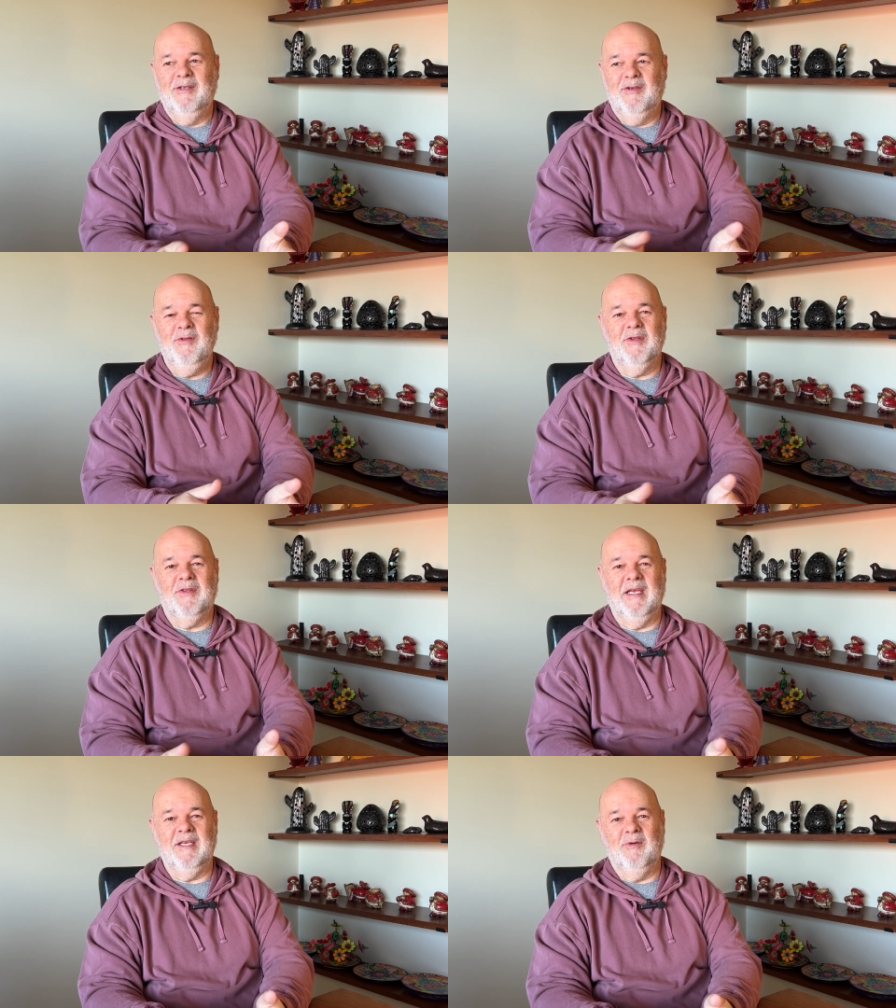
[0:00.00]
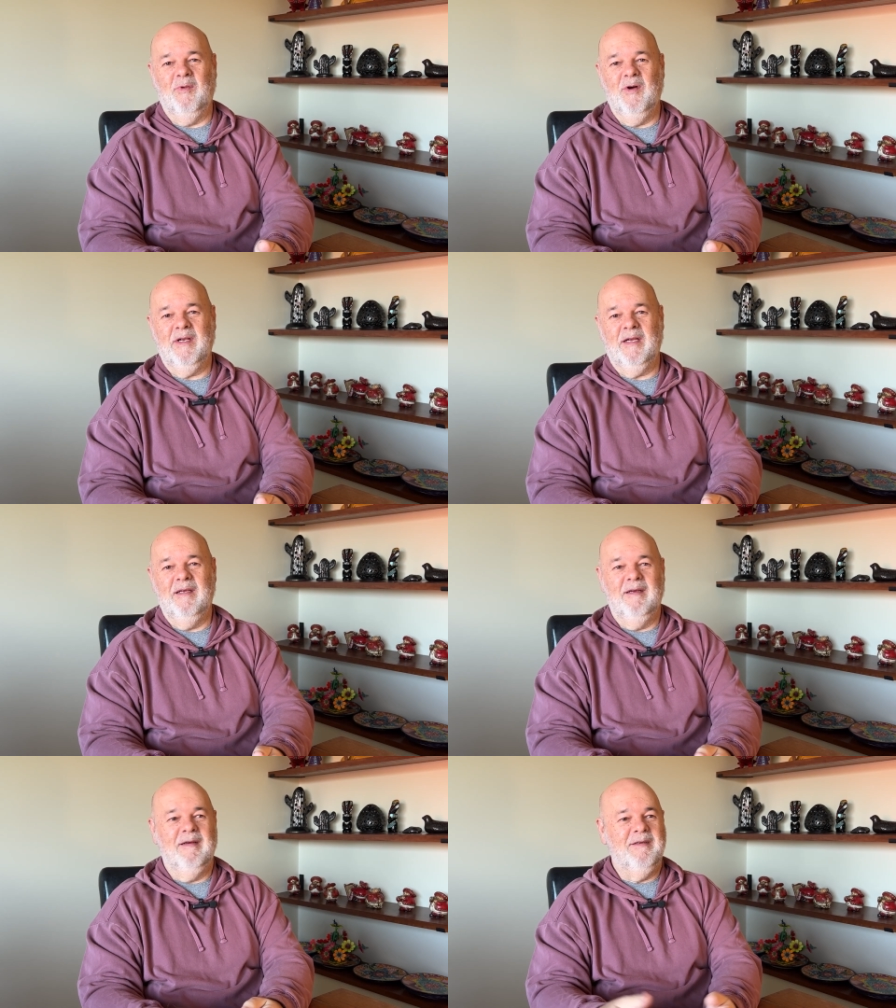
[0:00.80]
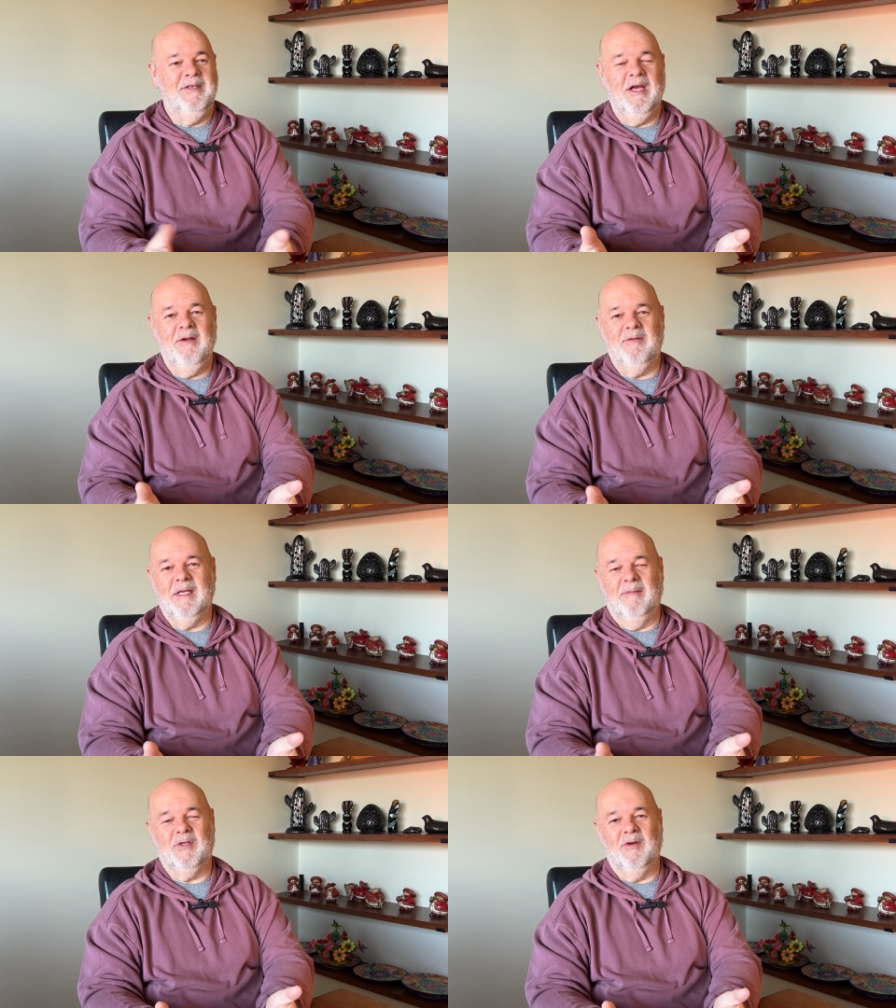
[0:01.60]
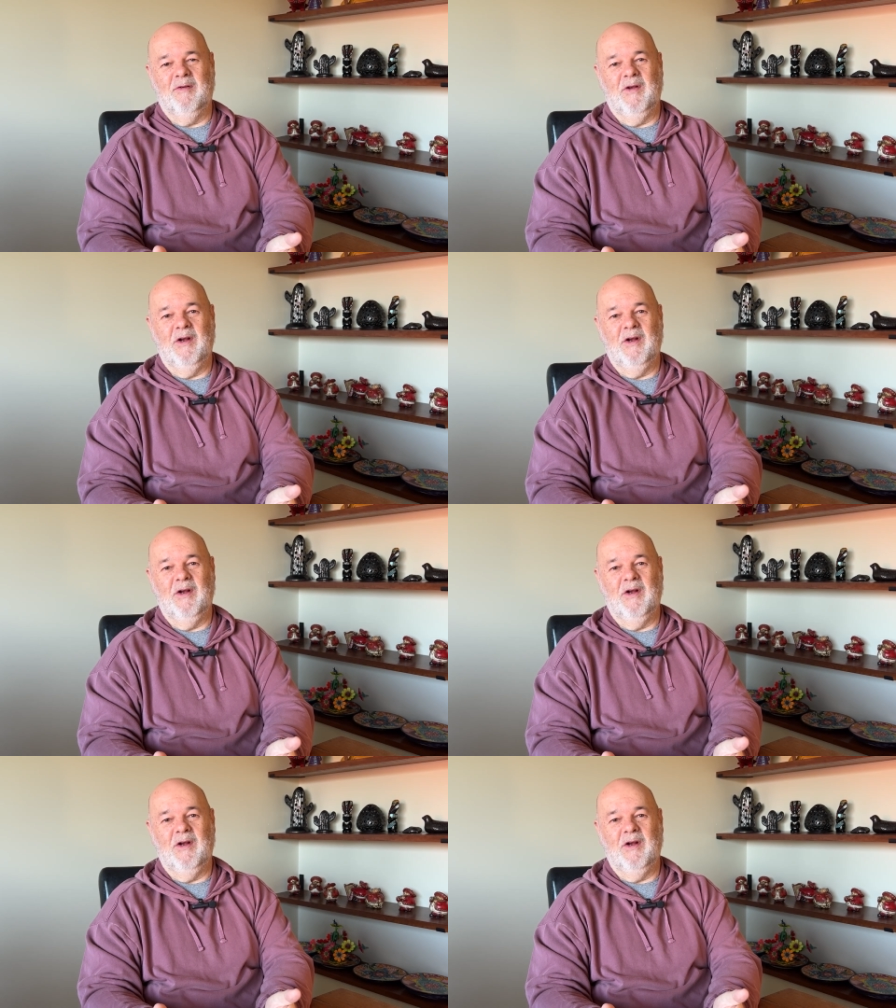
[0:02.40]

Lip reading: do the things you want, show some sort of an